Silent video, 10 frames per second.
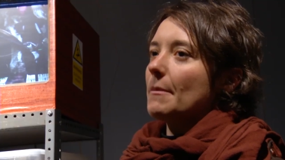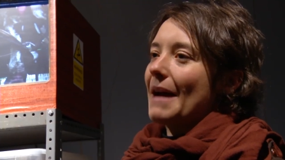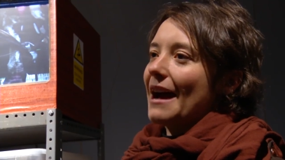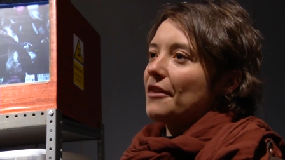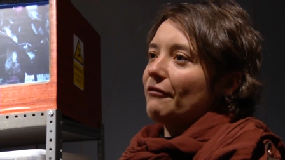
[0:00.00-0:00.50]

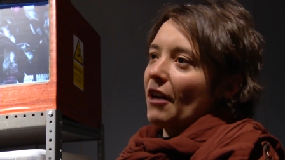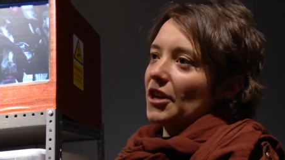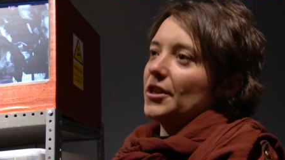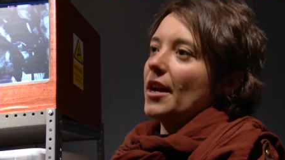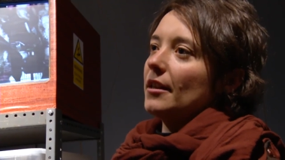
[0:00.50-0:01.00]
about the
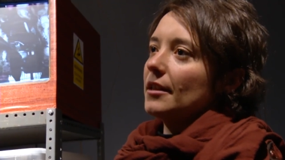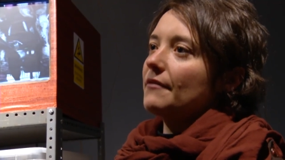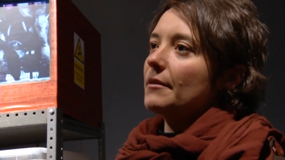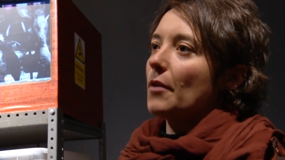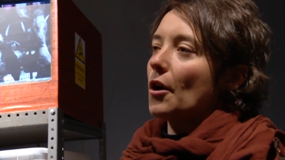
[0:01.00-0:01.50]

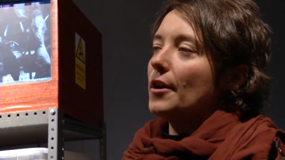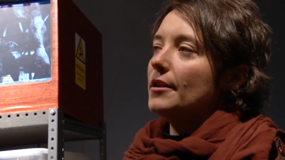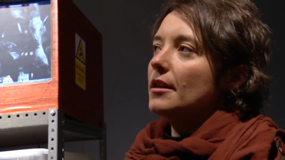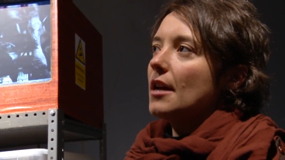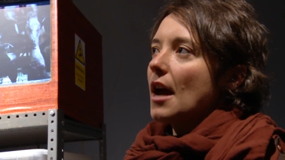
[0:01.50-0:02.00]
functionality of the
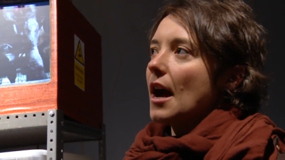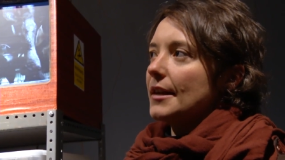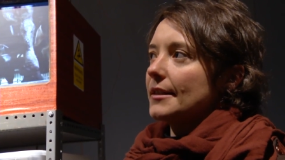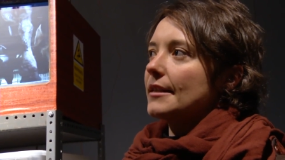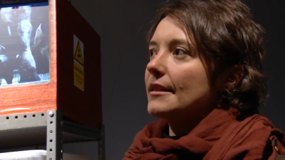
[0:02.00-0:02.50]
bone
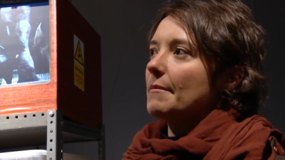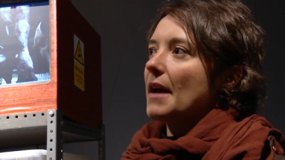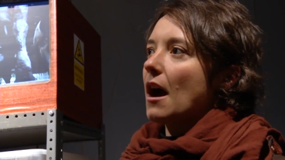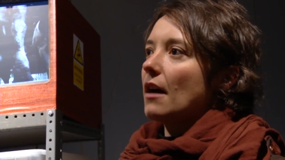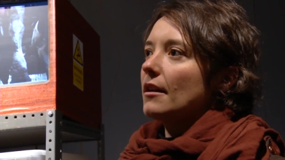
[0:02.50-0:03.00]
as it is
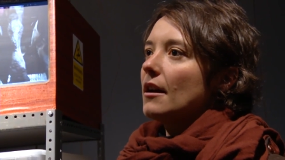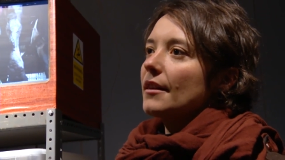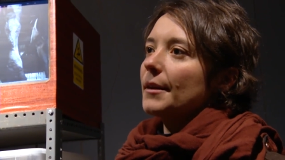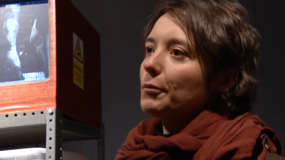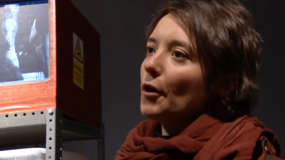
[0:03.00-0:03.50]
about
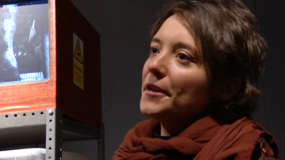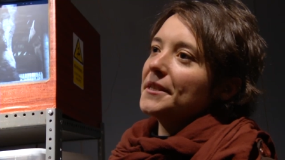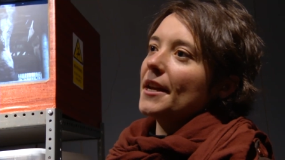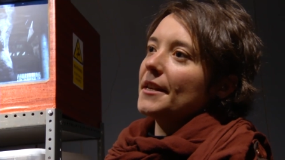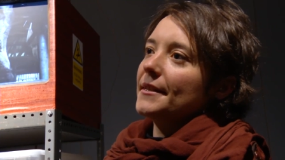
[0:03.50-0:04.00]
the
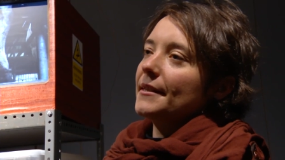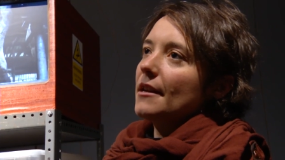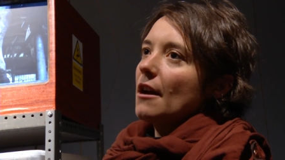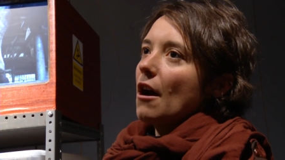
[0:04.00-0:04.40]
process